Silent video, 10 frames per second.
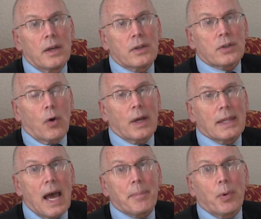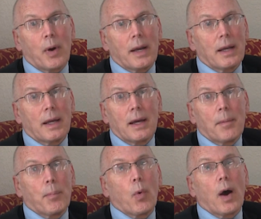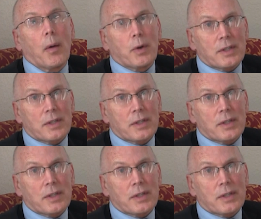So at that point, boy,